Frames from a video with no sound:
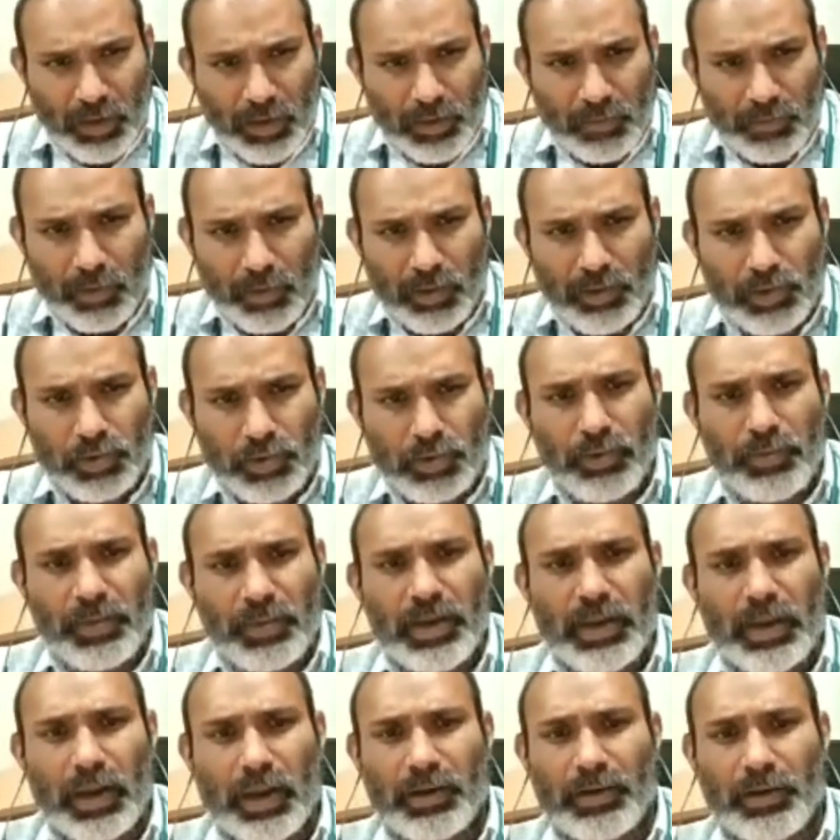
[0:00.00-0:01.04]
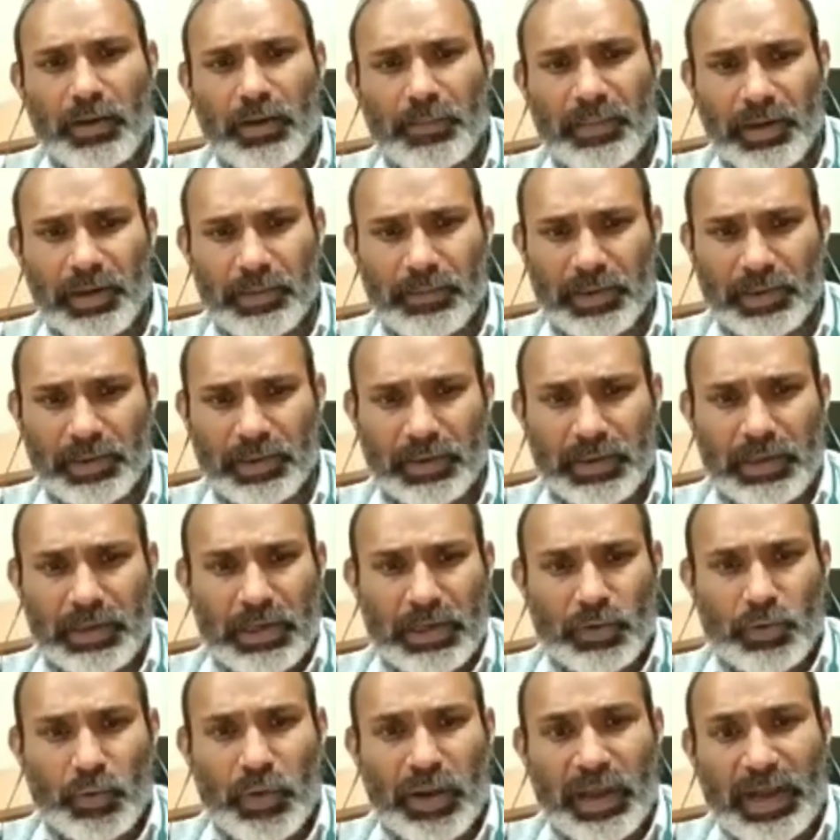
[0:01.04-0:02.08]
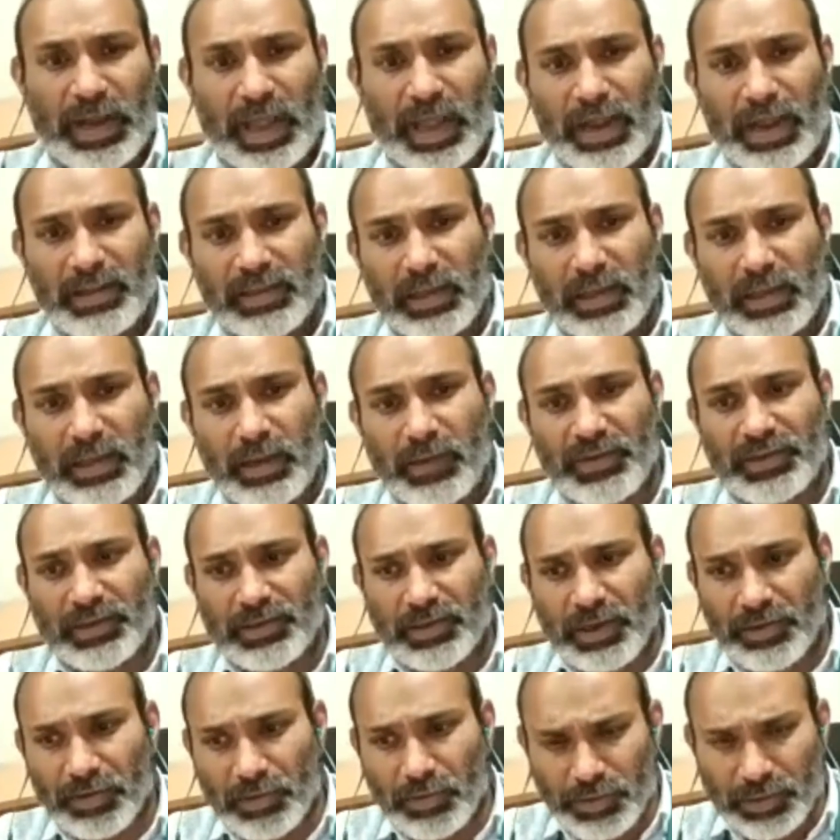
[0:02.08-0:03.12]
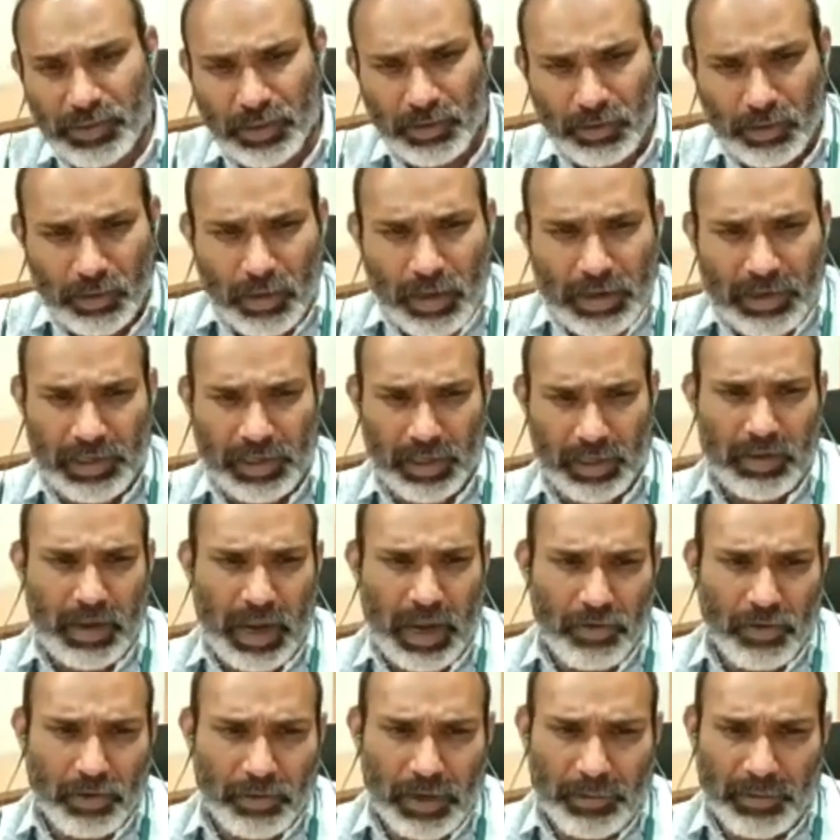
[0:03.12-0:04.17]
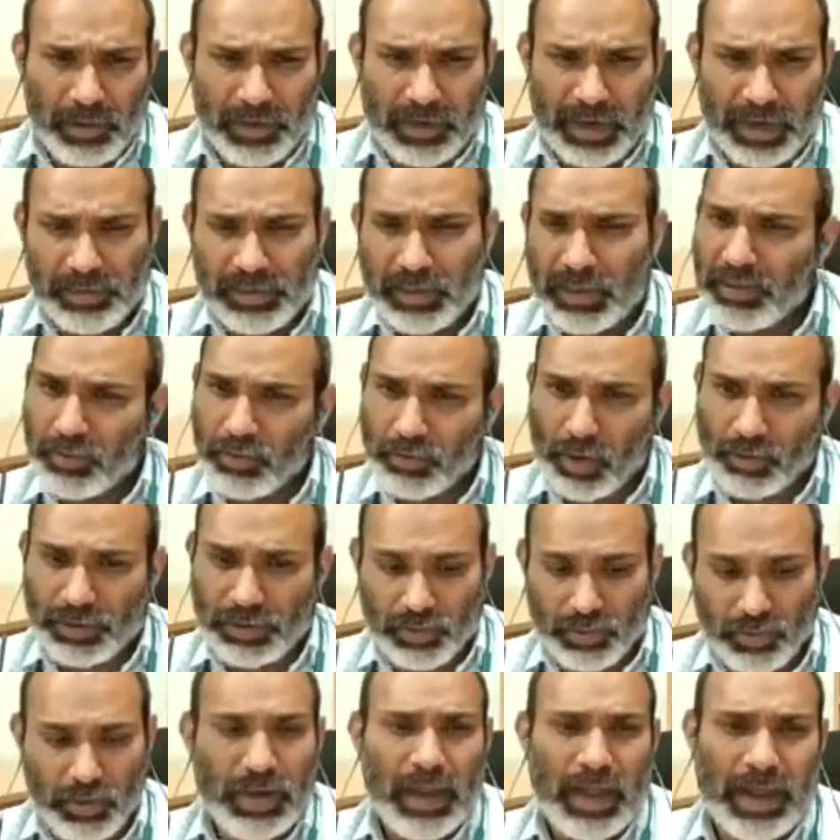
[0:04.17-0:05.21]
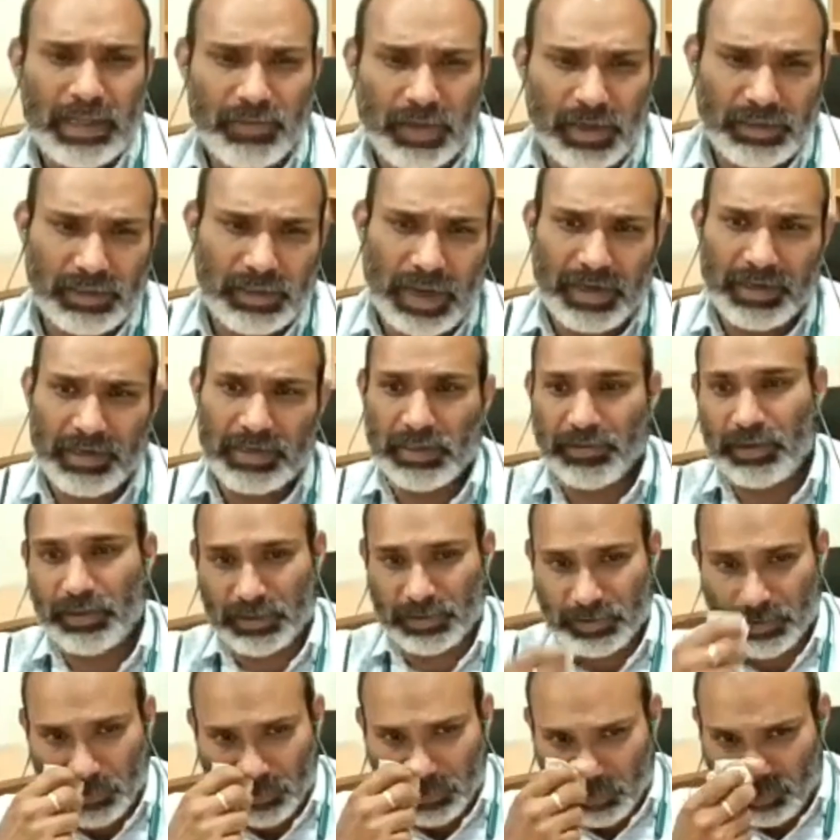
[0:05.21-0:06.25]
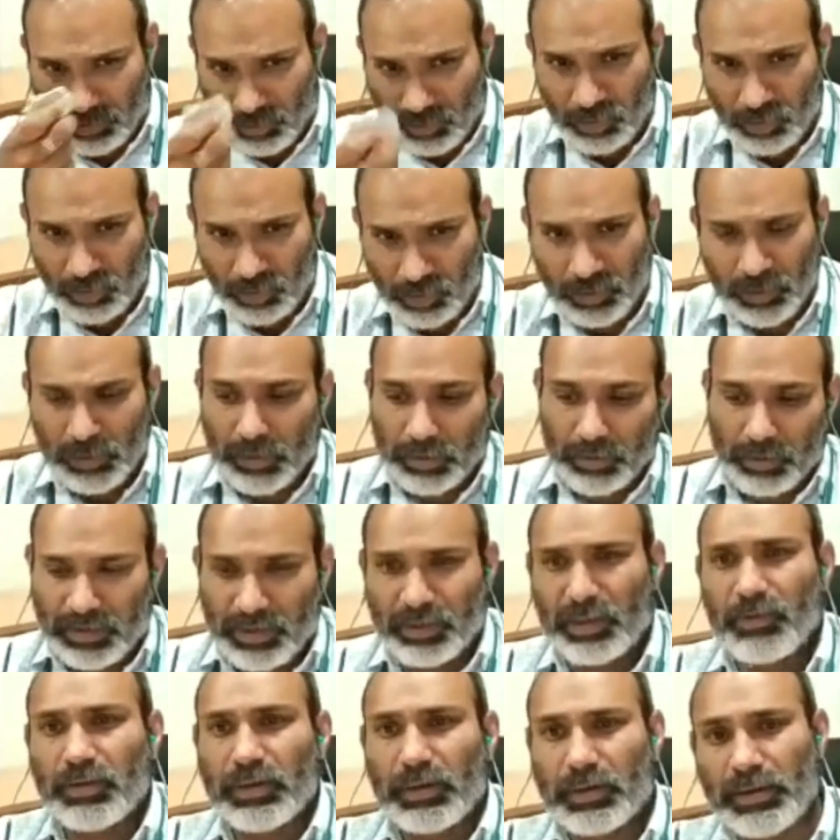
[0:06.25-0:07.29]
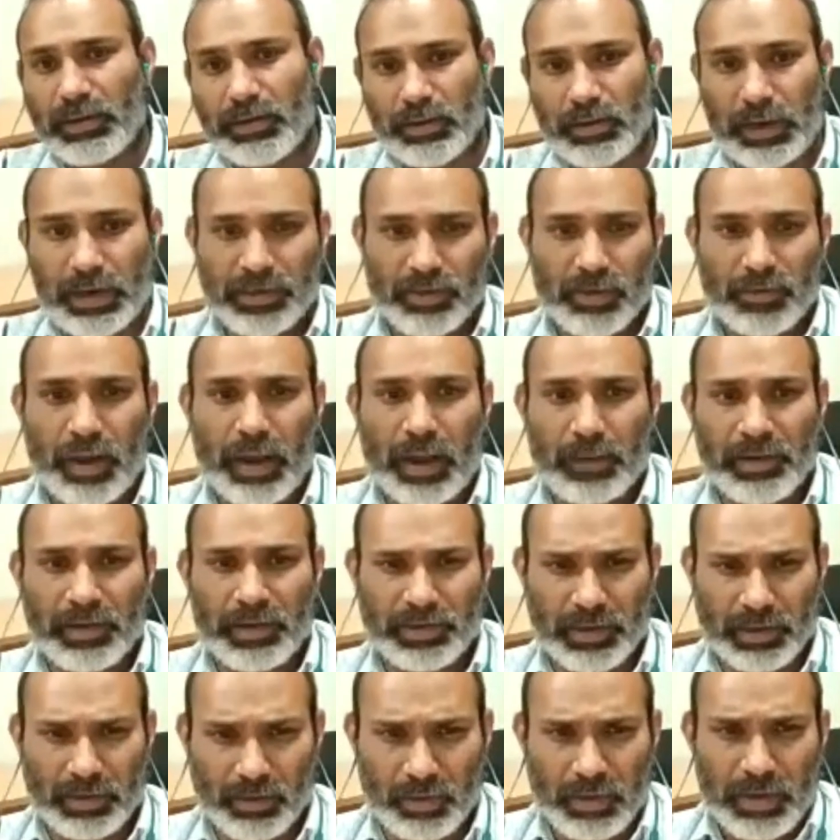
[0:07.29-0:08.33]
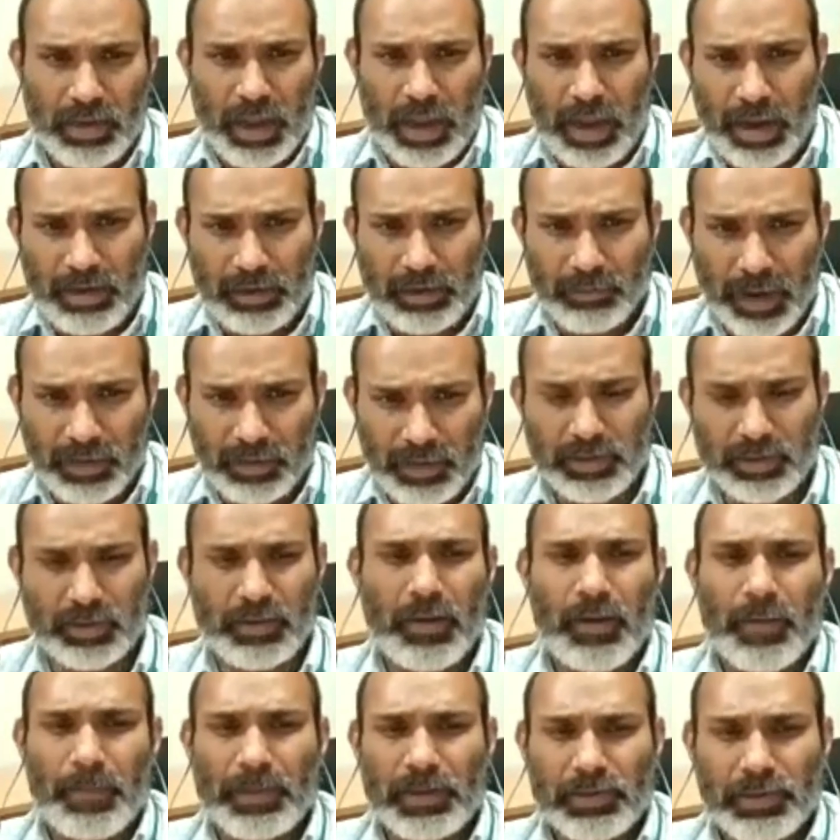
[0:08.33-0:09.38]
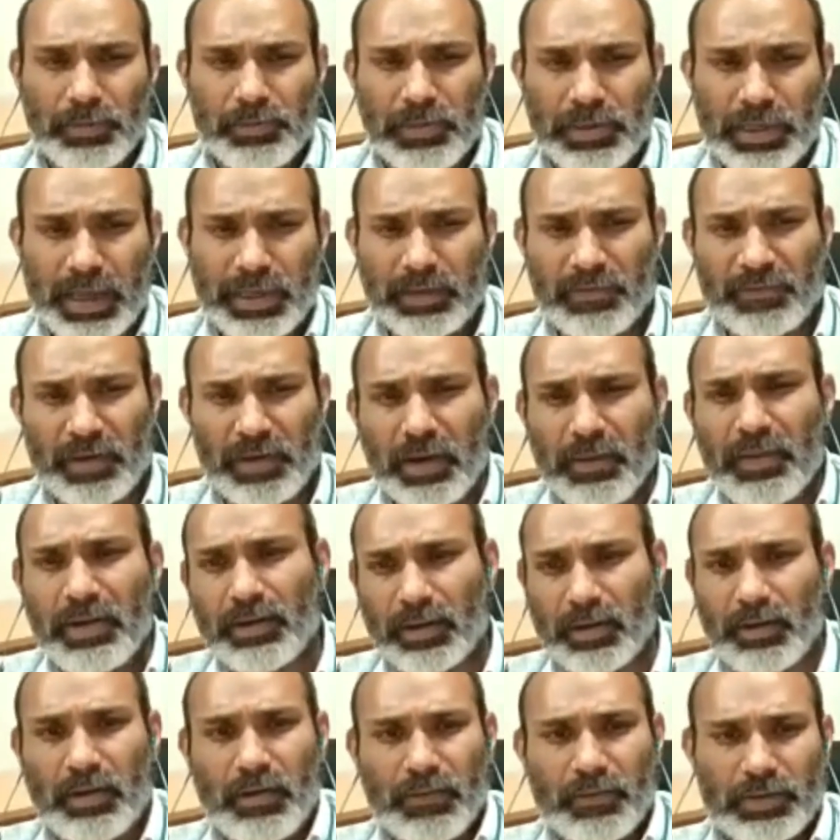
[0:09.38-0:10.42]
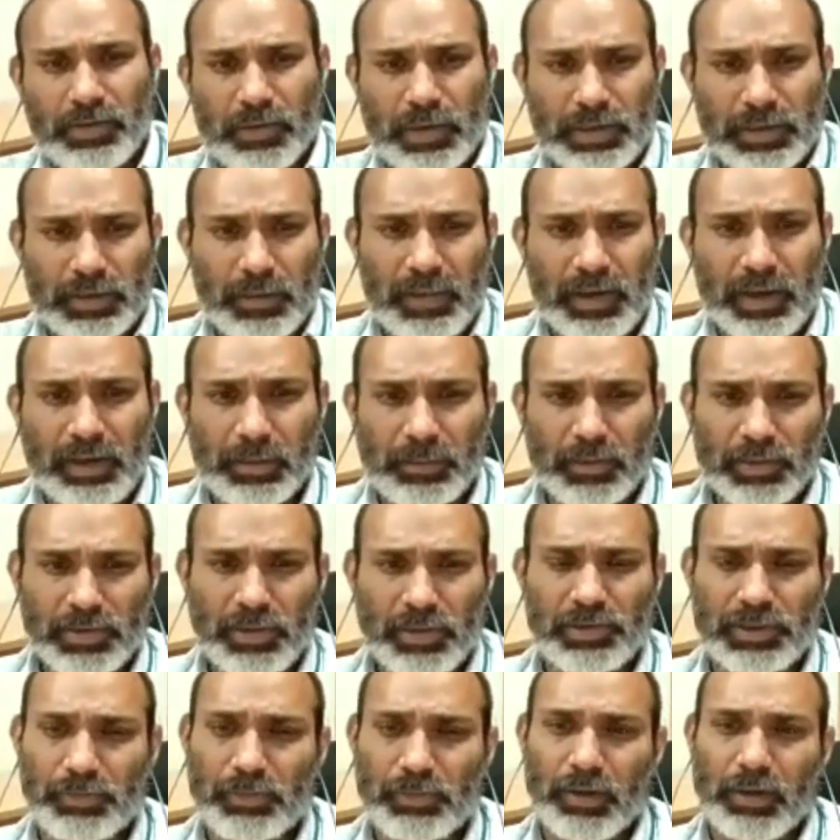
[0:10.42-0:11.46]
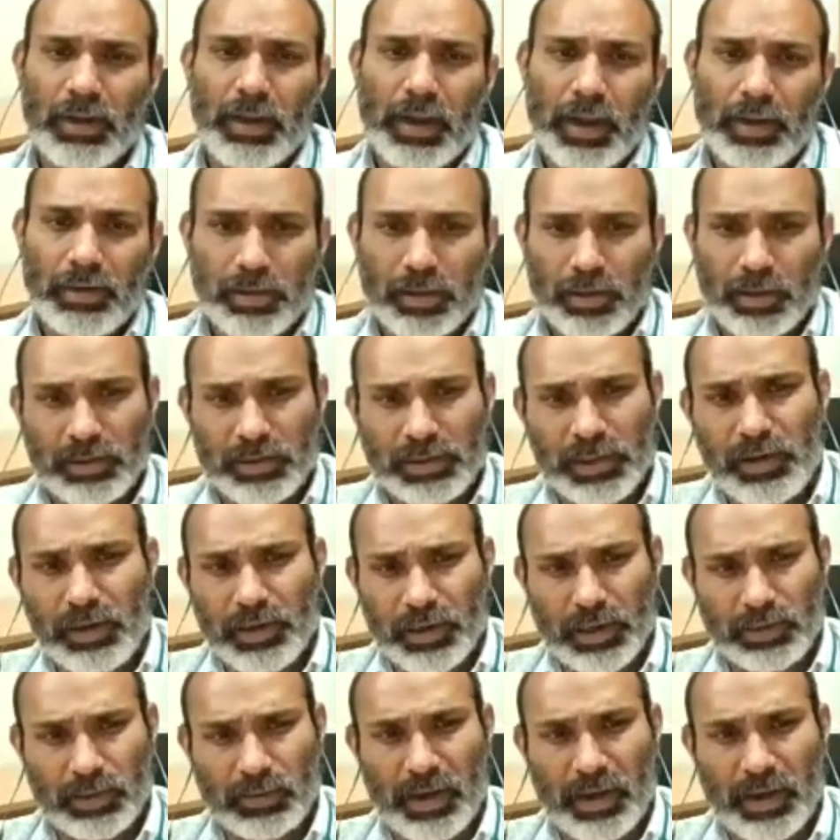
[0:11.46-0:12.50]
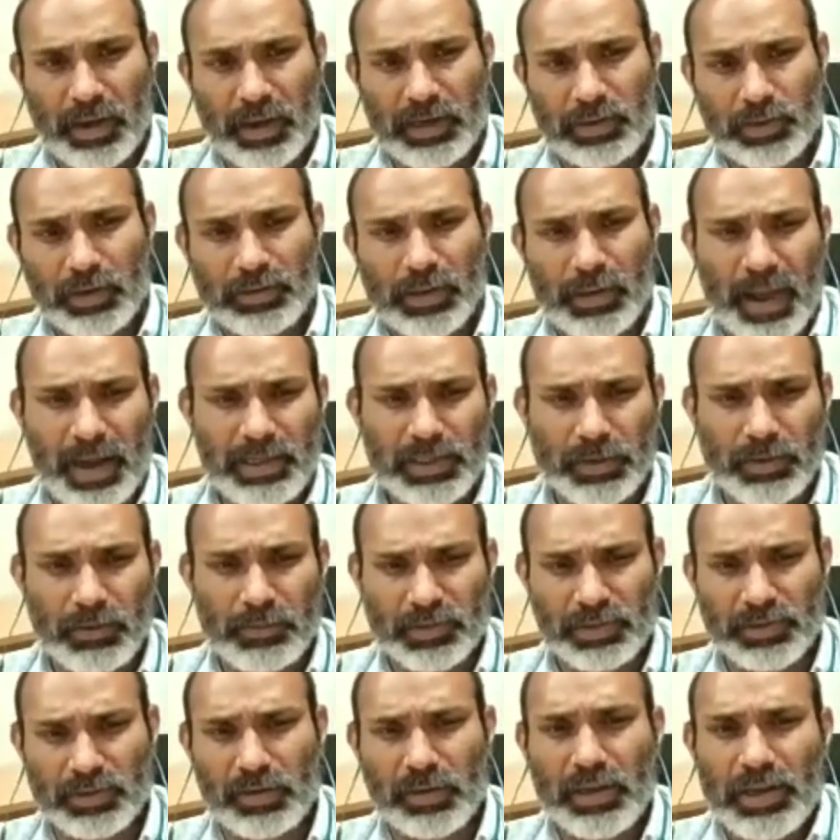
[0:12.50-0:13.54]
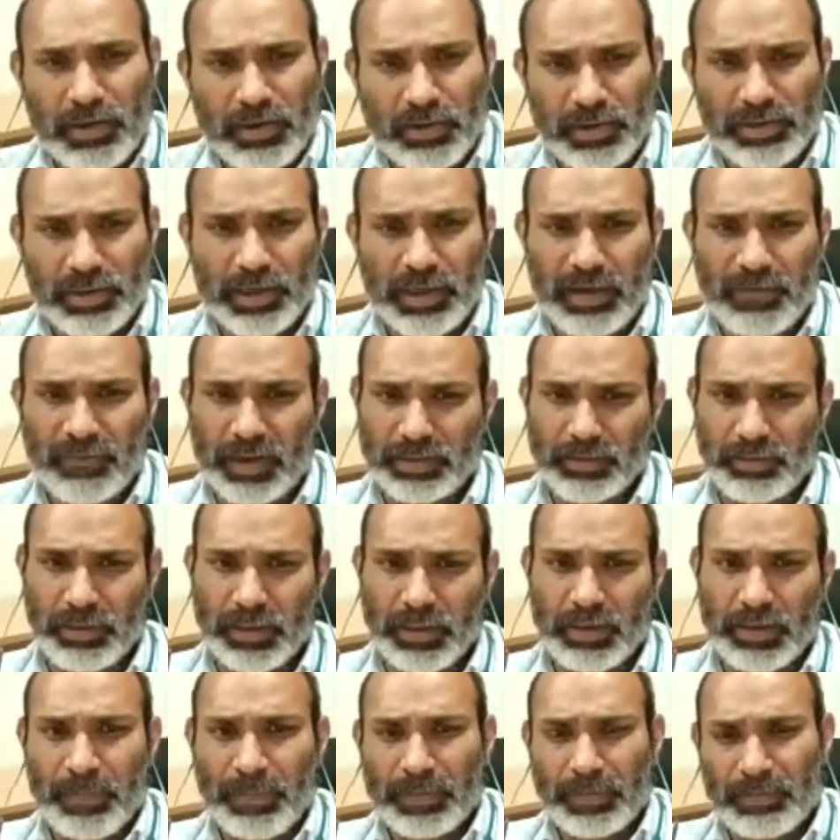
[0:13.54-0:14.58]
for so many amendments to enhance the efficiency and reduce the delay. And notable amendment has been done in 2002 as well as in 1976. In 2002, the major thing was addition of arbitration and all. And by this, the CPC has a fundamental, which you can say, the maintaining the procedure discipline in the civil litigation by ensuring the balance between procedural rigidity and flexibility.